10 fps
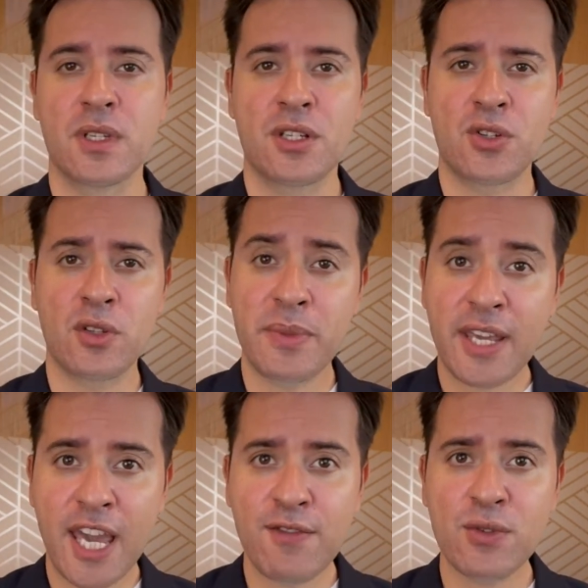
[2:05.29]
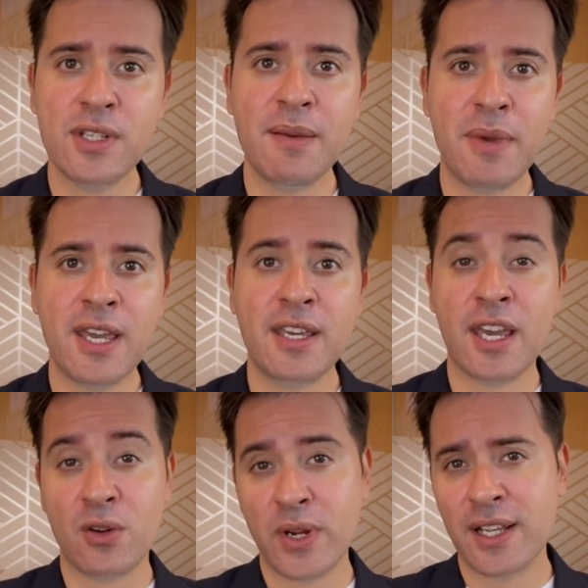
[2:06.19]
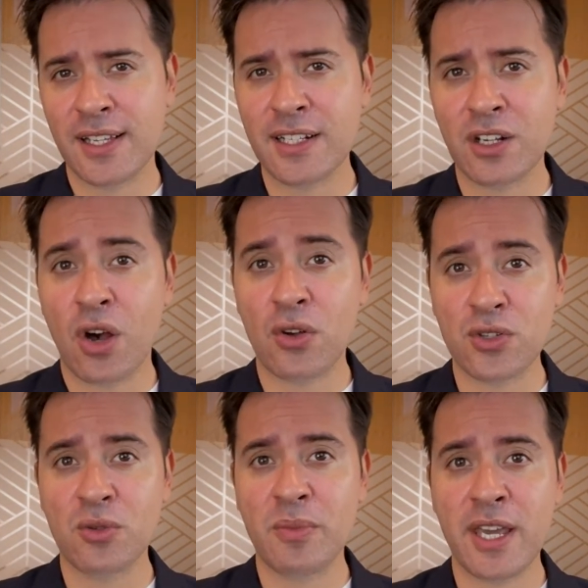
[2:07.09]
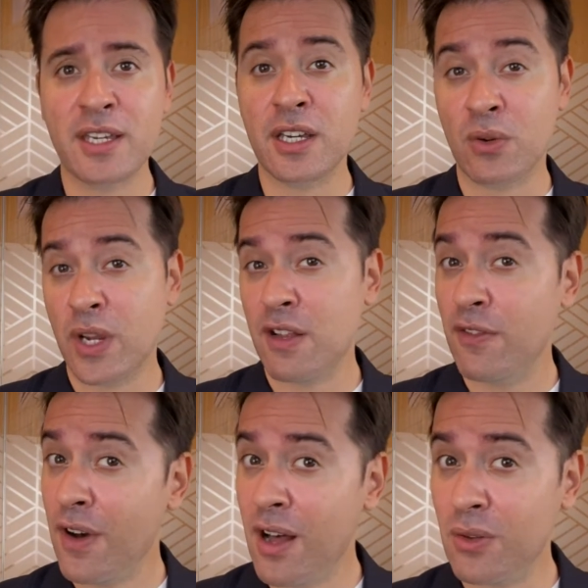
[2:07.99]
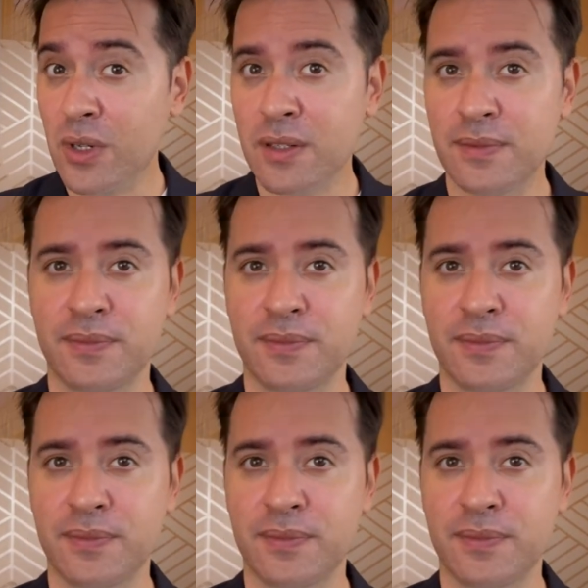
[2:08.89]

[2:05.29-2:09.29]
So the behaviors that make a great leader also make a great follower.